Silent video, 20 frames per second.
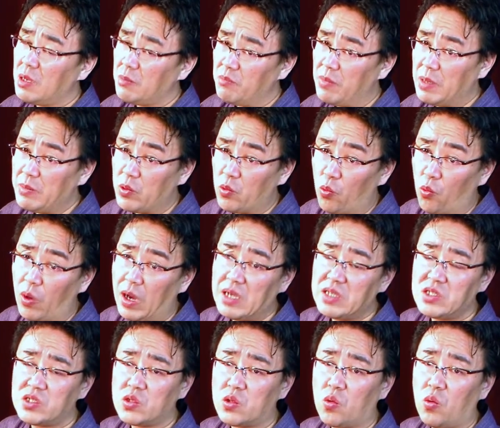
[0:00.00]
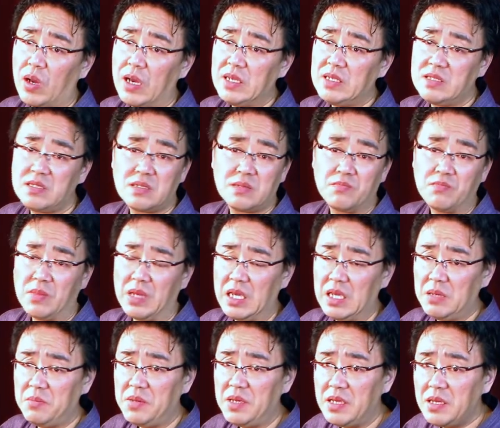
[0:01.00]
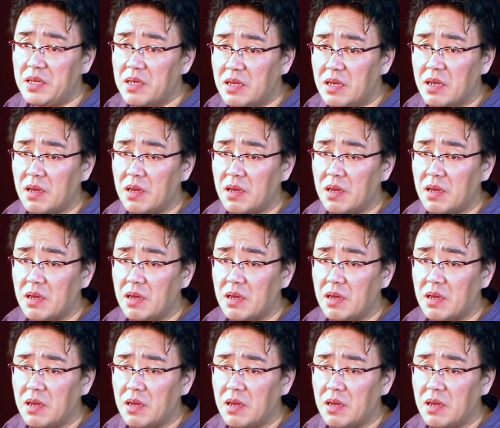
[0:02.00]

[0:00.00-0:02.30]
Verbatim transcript: maybe once, twice, maybe